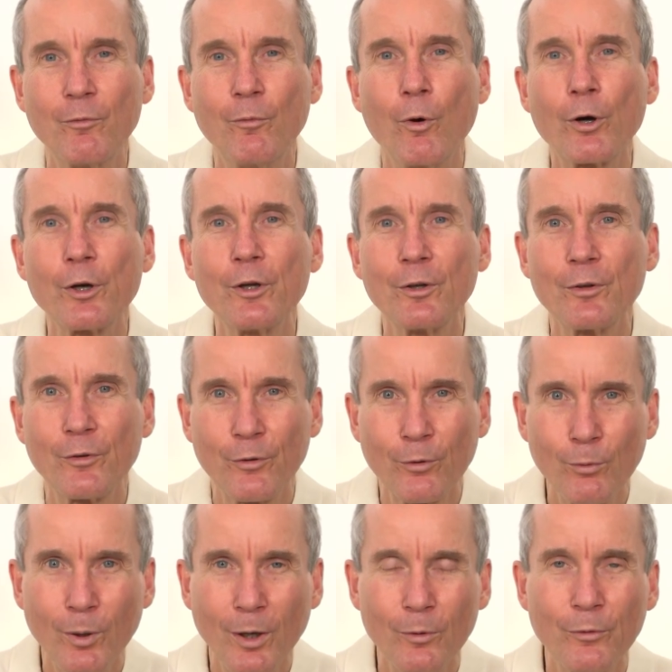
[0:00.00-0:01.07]
warrior
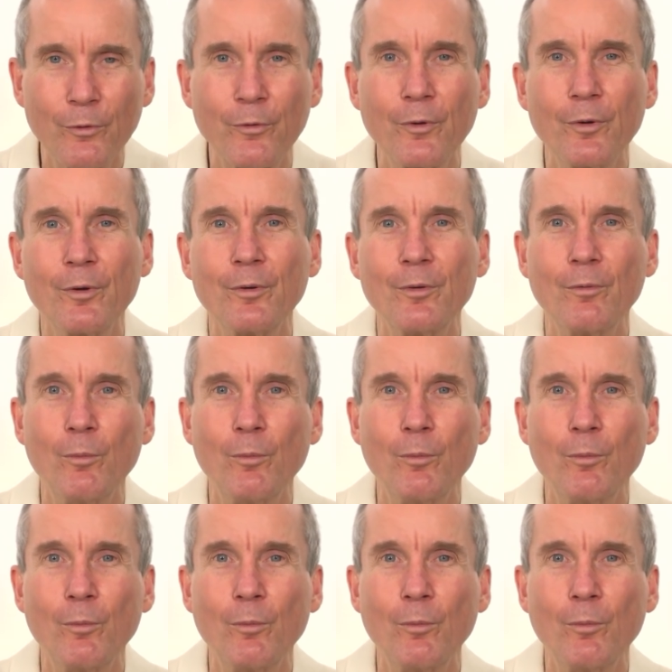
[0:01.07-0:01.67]
throughout the